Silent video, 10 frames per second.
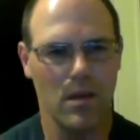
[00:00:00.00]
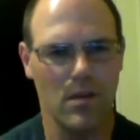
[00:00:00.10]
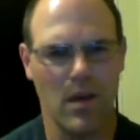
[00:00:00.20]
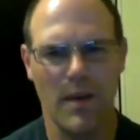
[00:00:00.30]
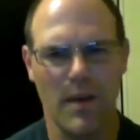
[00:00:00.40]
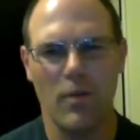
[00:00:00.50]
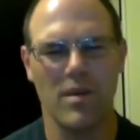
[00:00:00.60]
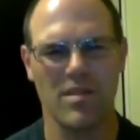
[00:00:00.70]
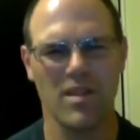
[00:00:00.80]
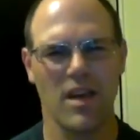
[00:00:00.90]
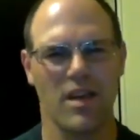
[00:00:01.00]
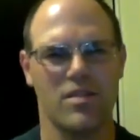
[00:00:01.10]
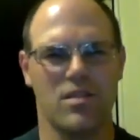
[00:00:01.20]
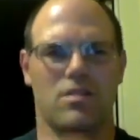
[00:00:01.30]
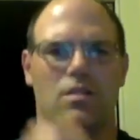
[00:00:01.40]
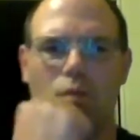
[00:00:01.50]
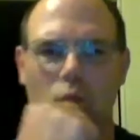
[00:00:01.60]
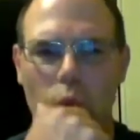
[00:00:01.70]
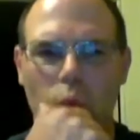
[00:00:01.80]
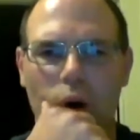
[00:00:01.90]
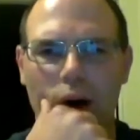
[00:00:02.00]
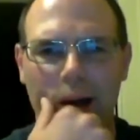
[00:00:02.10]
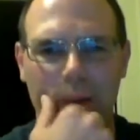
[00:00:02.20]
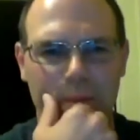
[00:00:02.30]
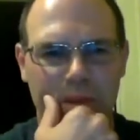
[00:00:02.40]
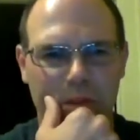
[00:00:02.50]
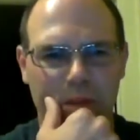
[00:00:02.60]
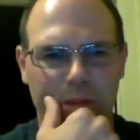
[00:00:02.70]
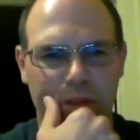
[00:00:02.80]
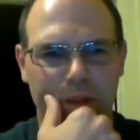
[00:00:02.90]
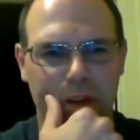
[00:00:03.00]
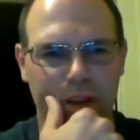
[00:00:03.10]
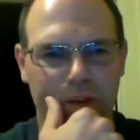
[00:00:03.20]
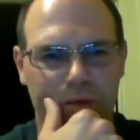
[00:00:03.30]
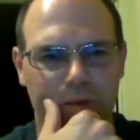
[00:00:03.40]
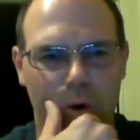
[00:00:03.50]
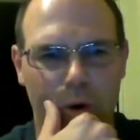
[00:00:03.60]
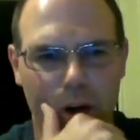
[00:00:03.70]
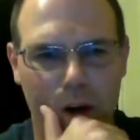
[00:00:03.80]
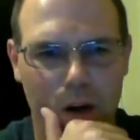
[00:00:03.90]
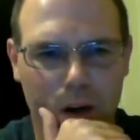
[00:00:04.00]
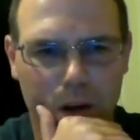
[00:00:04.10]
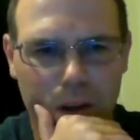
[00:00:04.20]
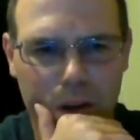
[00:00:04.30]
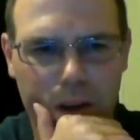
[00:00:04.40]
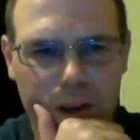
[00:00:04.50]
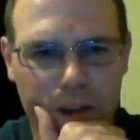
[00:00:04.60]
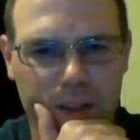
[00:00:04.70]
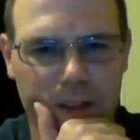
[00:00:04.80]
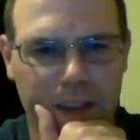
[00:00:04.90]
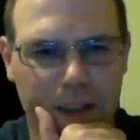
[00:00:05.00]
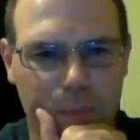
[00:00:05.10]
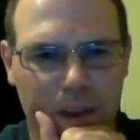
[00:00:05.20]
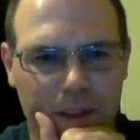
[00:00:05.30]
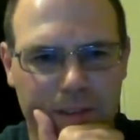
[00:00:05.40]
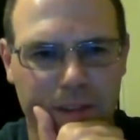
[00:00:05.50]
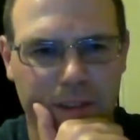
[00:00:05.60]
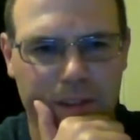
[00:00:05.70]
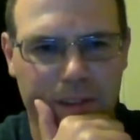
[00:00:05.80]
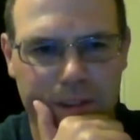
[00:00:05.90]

So I wasn't kind of sure what I'm supposed to be looking for in the databases.